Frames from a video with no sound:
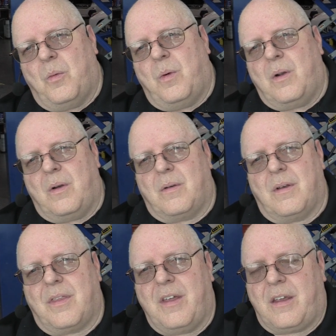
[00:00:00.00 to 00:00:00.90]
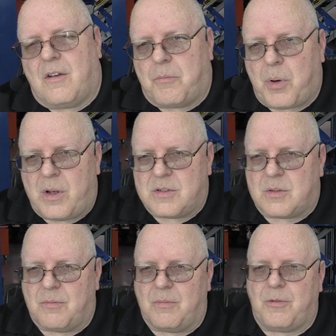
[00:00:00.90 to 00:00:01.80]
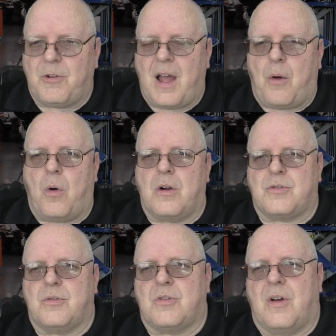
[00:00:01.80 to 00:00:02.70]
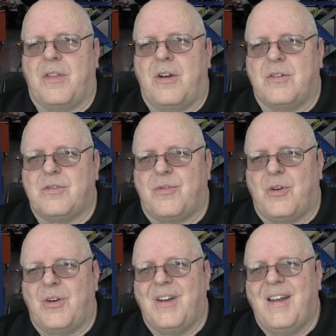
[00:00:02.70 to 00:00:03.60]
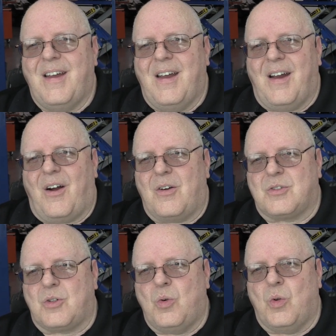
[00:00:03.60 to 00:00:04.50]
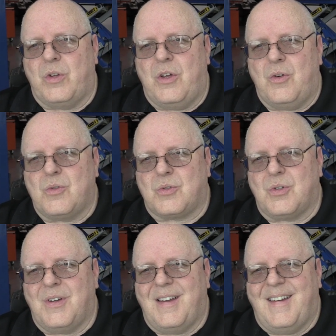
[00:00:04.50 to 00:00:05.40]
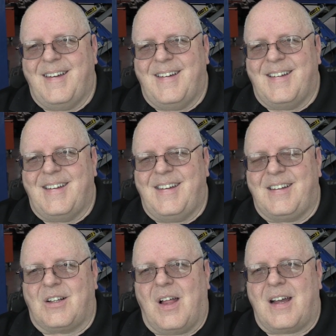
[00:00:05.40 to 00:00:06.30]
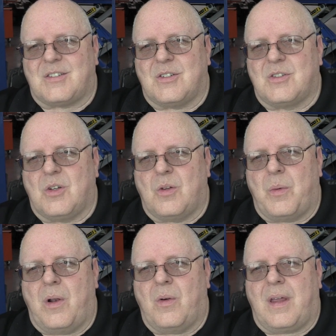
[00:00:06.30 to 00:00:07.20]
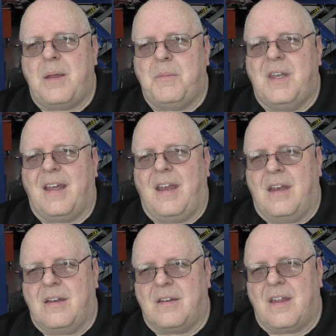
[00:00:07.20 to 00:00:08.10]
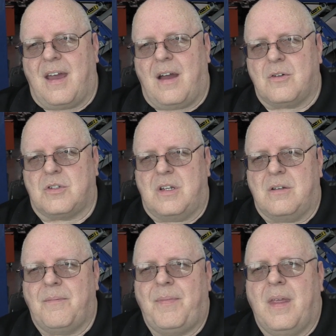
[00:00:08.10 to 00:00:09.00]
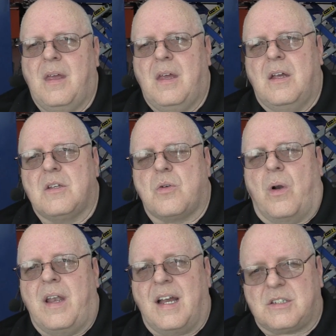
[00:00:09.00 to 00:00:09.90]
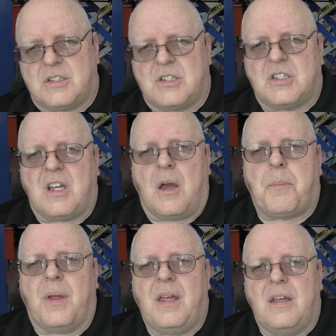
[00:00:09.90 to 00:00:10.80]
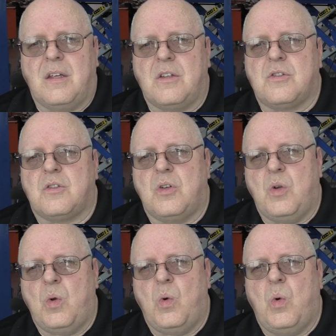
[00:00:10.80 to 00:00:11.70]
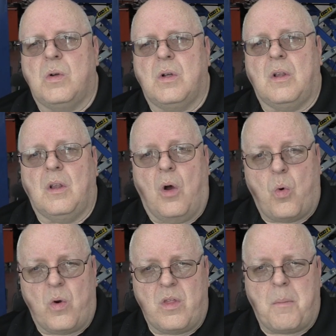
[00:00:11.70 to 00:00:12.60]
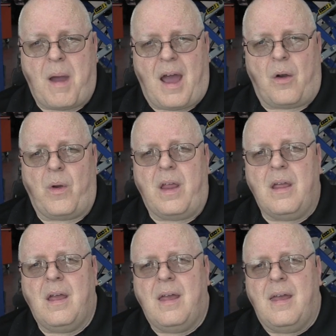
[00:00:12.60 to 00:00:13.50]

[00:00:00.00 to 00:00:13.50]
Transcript: We're thinking of putting some flat washers on there for our school use in classes so that we don't keep digging into the housing. So our next step is to lower the battery,